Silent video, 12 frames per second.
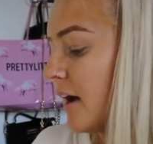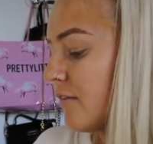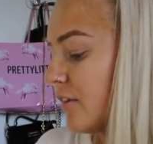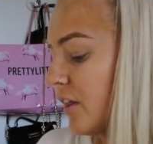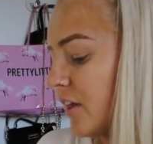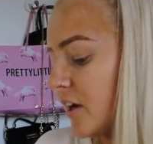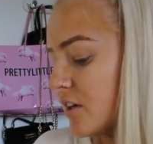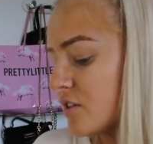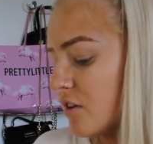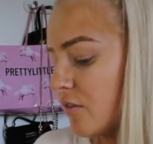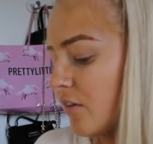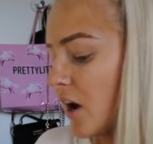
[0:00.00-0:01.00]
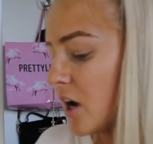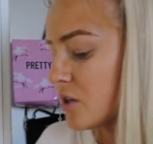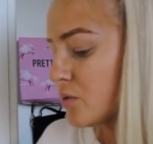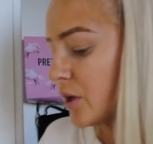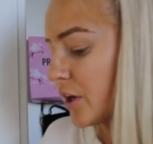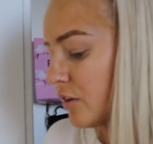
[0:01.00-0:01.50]
everything. So
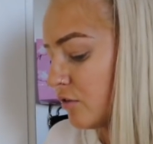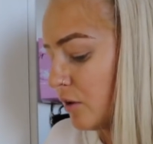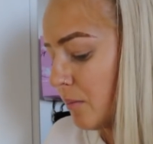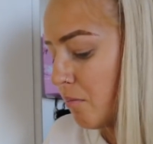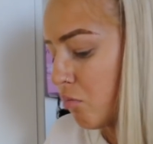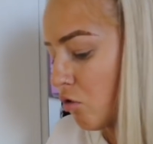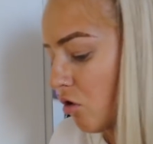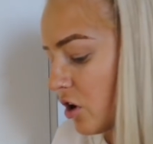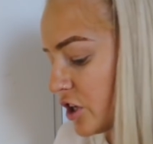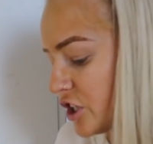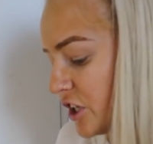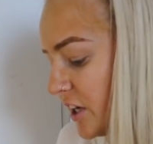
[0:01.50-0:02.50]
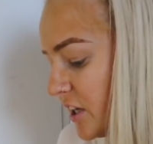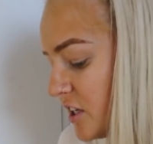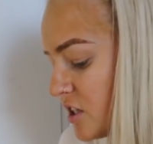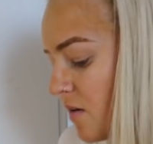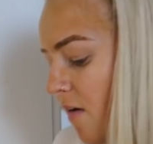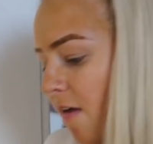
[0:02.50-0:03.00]
first, we're going to go through
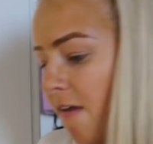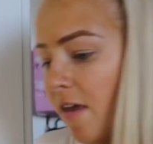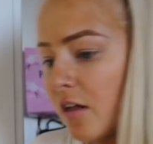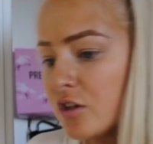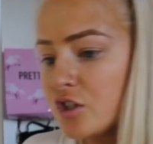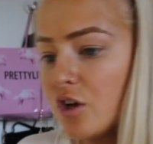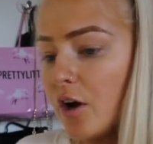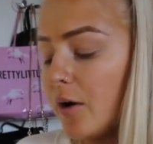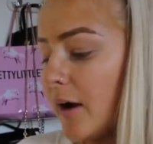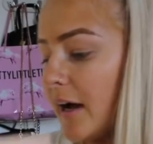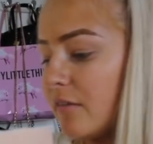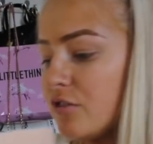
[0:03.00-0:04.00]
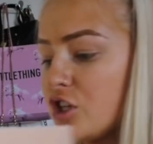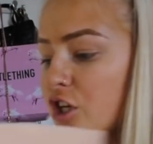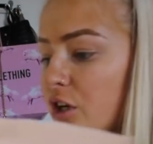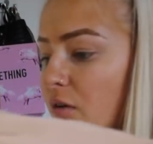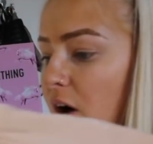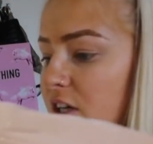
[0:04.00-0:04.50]
brushes. So I have
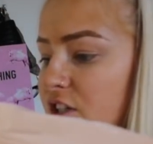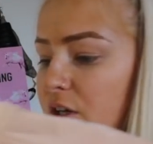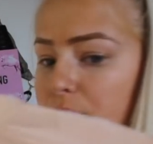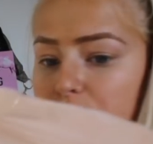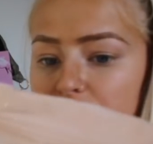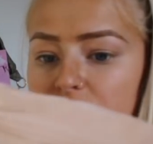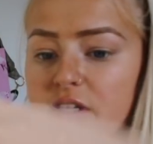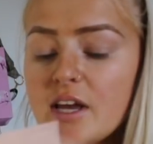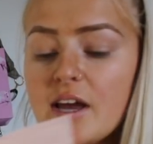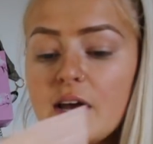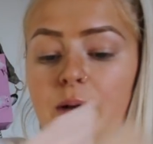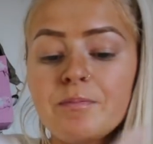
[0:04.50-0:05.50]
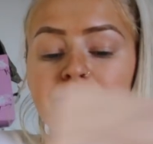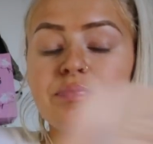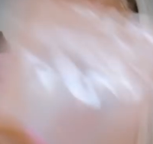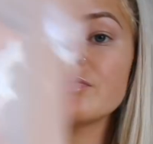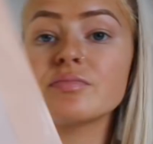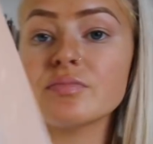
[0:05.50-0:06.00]
two eyeshadow brushes here,
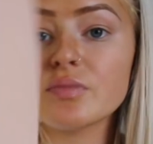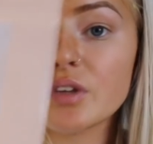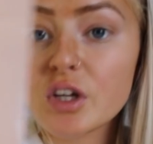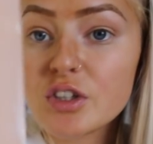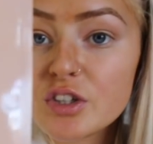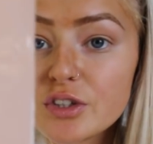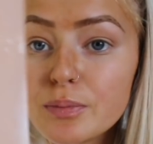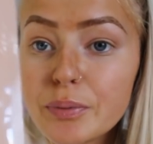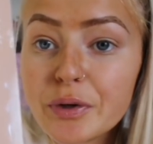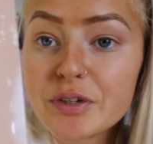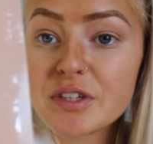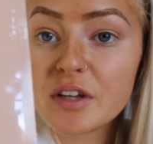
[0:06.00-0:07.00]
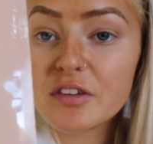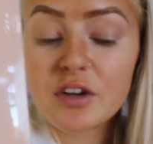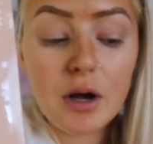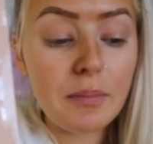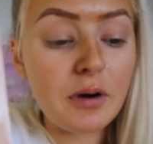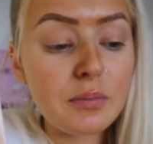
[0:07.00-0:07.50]
just your bog standard
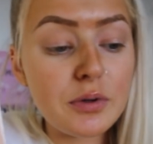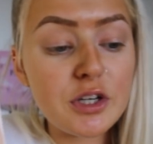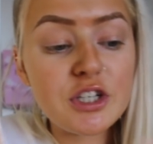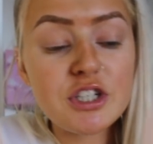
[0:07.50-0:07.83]
eyeshadow